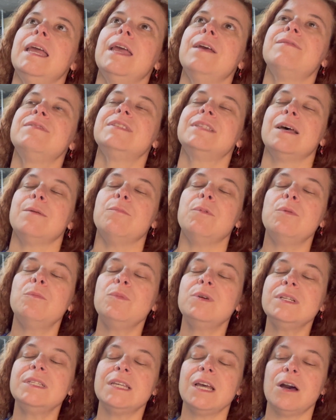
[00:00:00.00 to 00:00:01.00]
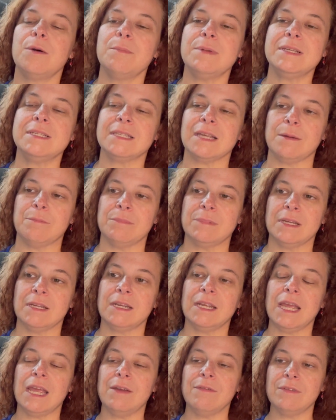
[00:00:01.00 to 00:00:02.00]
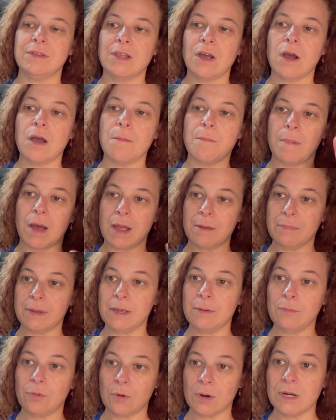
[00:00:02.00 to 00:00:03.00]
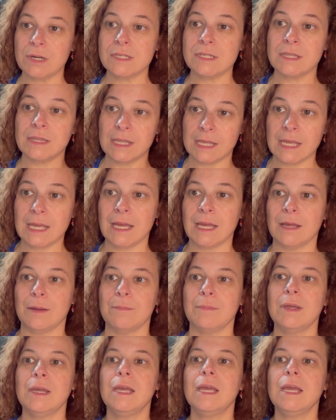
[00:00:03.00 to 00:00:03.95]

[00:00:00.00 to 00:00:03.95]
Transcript: if someone would tell me something, even though it might be important to them,